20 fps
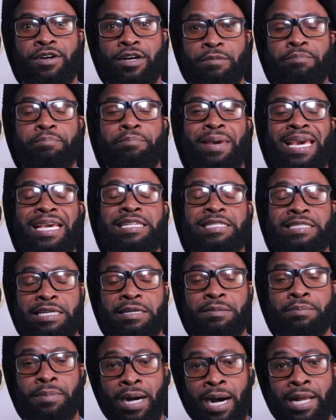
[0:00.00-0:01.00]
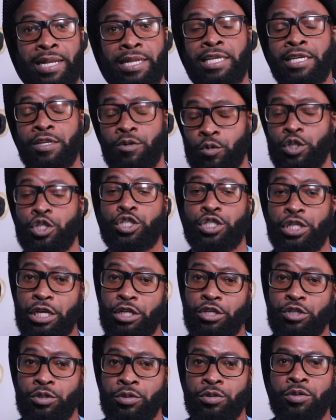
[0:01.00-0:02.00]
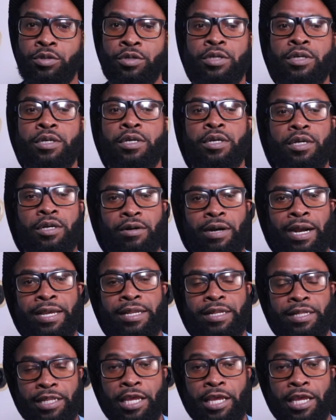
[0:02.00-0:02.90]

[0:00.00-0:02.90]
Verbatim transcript: amazing body, which they do, right?